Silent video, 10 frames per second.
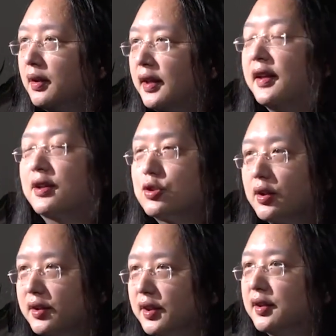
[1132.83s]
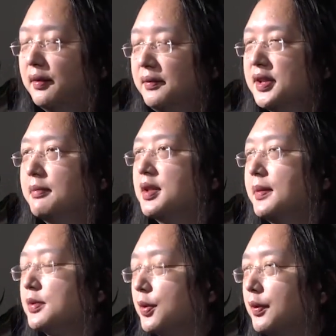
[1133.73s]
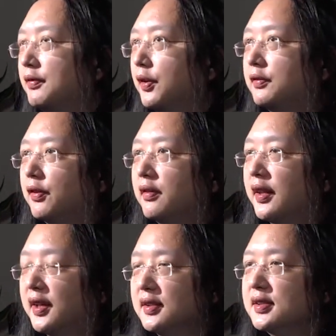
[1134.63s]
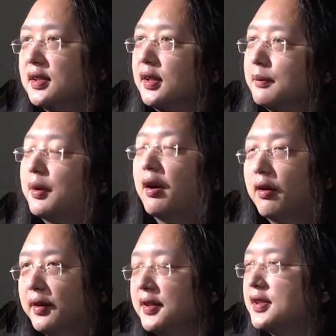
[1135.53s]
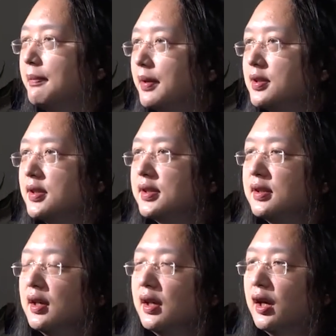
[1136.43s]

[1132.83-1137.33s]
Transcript: electronic sometimes when we vote for things, priorities and budgets.